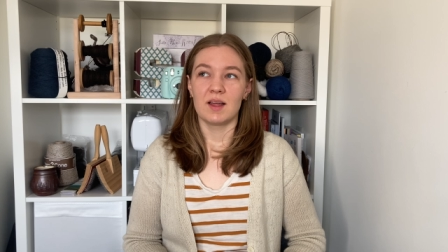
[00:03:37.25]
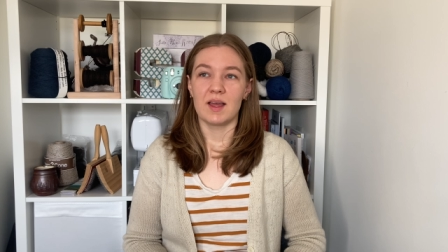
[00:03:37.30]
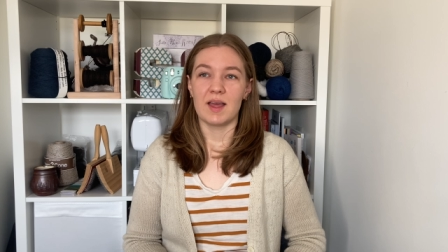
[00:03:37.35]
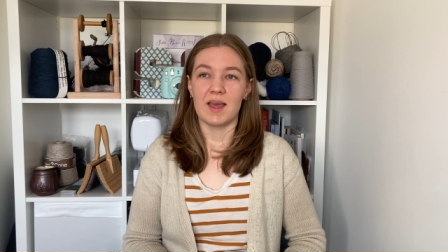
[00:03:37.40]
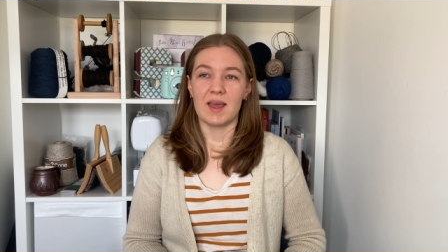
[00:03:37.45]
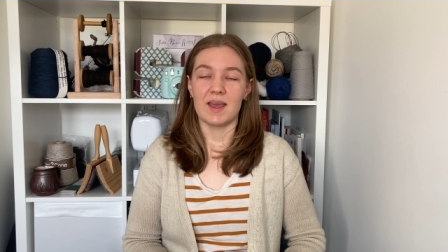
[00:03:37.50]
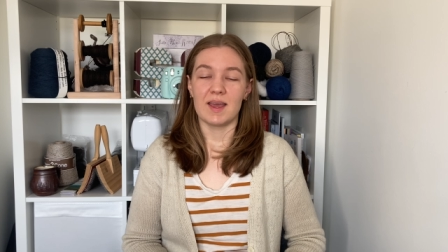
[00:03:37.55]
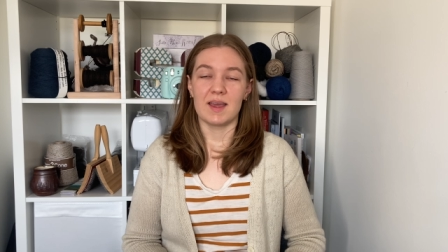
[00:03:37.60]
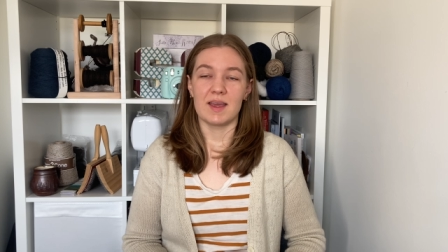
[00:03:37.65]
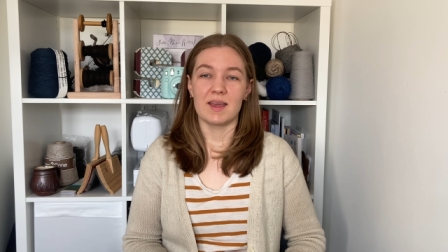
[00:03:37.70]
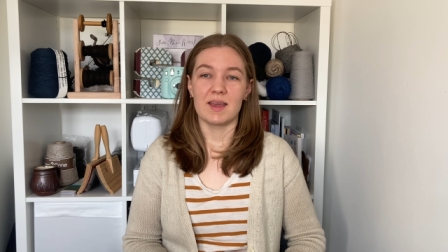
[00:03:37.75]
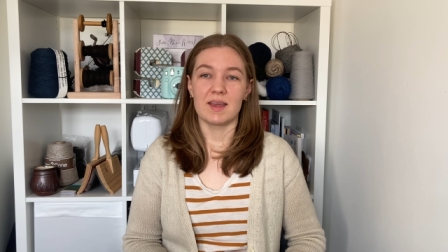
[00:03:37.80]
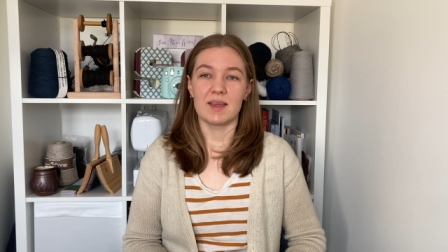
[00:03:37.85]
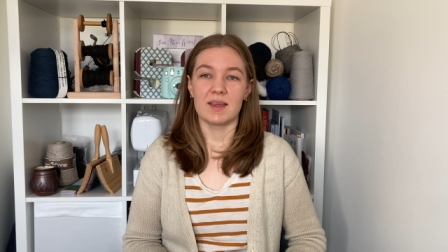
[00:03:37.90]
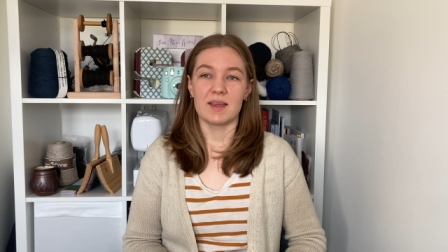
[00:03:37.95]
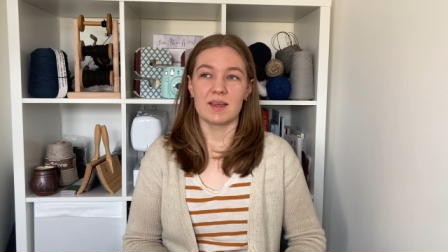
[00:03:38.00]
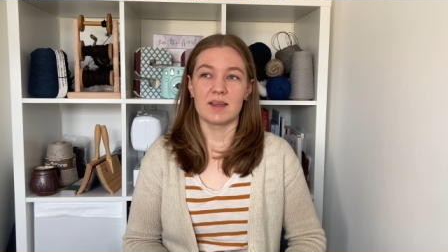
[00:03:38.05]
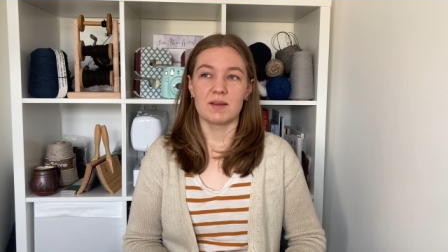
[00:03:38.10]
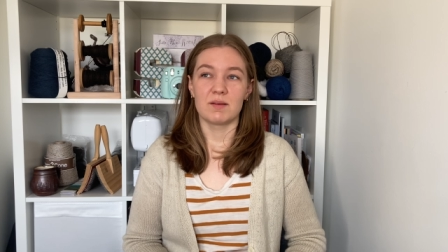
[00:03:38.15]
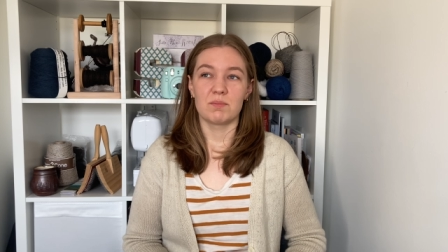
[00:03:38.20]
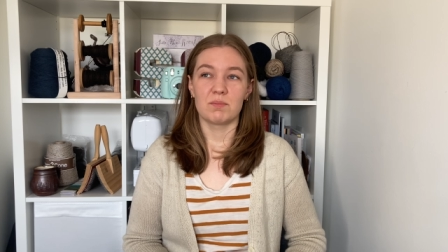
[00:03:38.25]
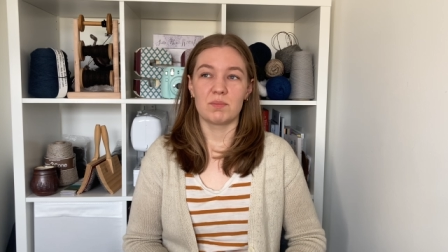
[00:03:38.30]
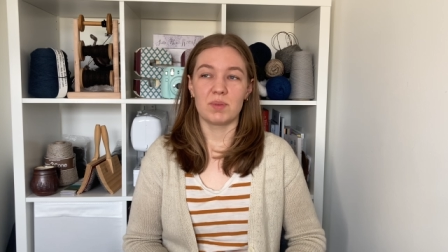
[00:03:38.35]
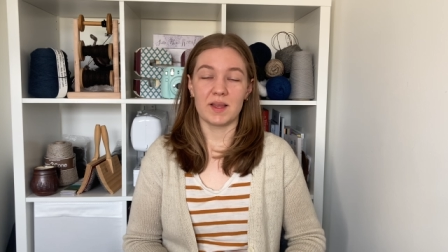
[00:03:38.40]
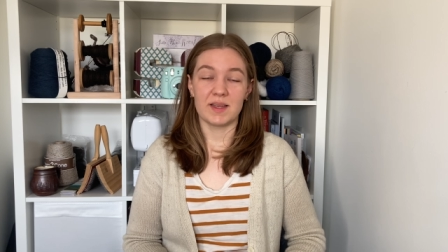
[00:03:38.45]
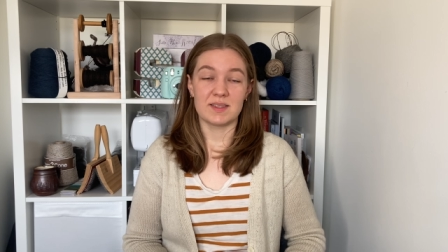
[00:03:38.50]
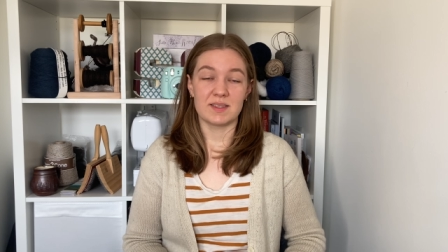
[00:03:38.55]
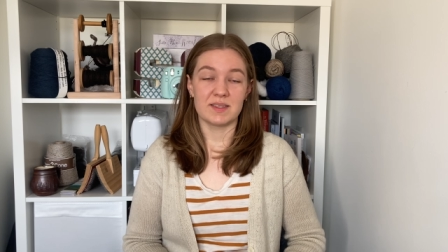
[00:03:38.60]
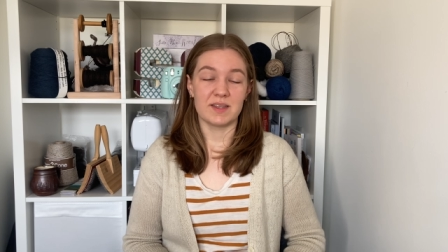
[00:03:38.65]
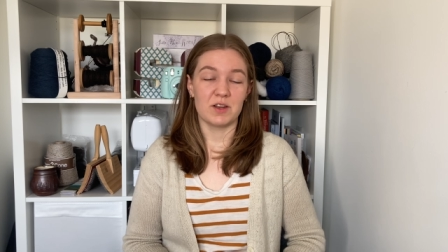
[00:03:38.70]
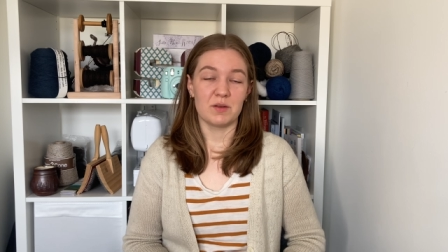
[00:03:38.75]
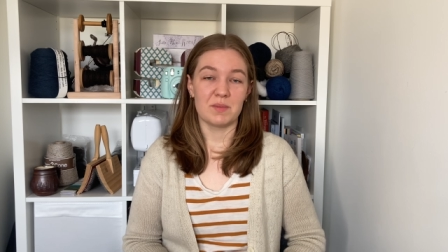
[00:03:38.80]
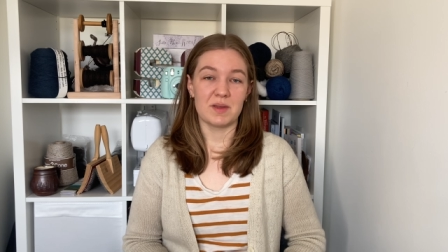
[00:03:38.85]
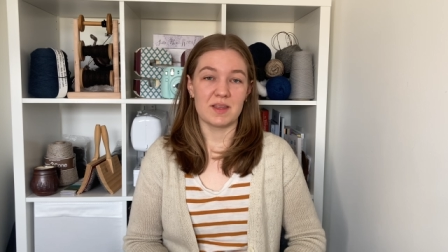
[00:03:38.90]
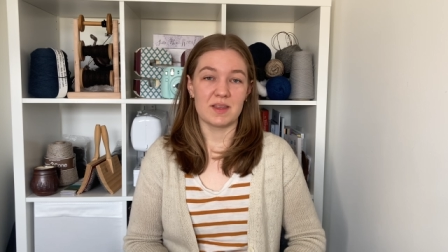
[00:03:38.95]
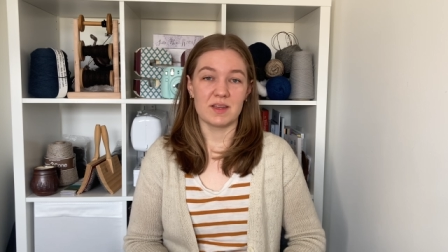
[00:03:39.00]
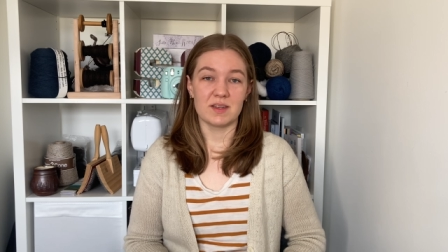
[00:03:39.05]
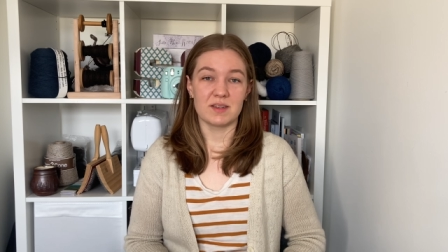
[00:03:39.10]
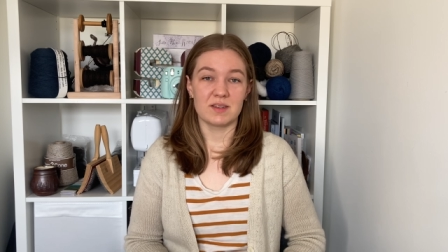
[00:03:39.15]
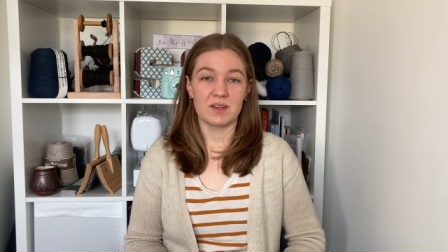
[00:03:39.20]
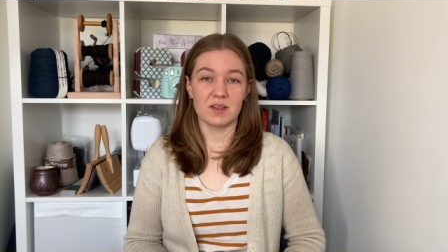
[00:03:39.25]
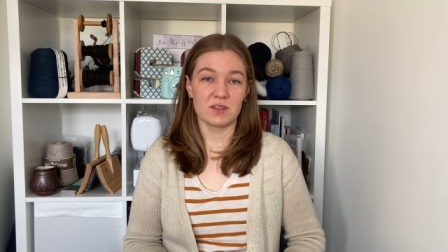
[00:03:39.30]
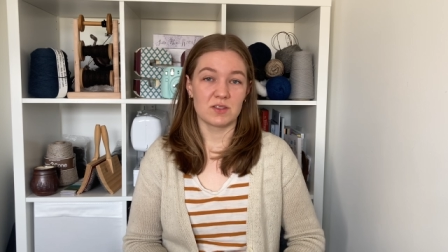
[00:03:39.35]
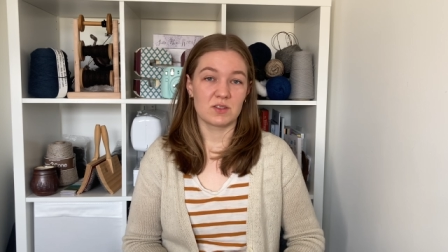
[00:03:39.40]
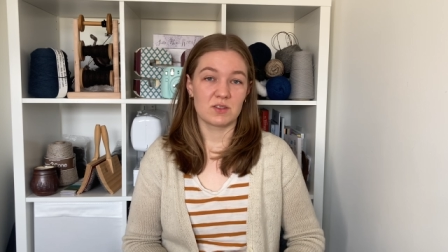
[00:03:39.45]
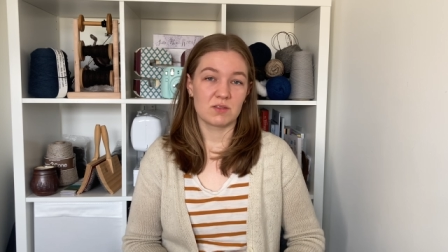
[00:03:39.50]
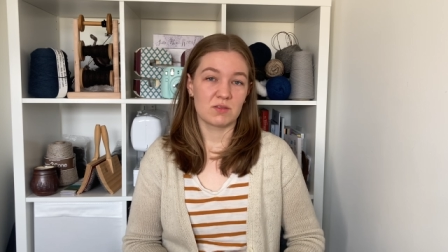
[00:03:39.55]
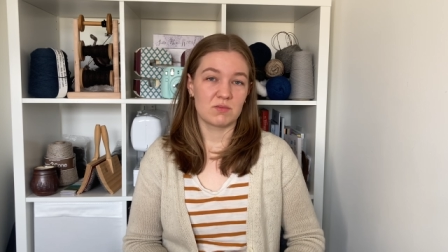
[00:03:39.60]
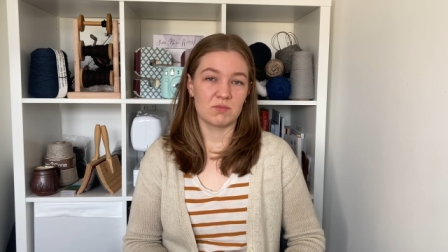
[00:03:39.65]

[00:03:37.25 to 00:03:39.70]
a place near me that does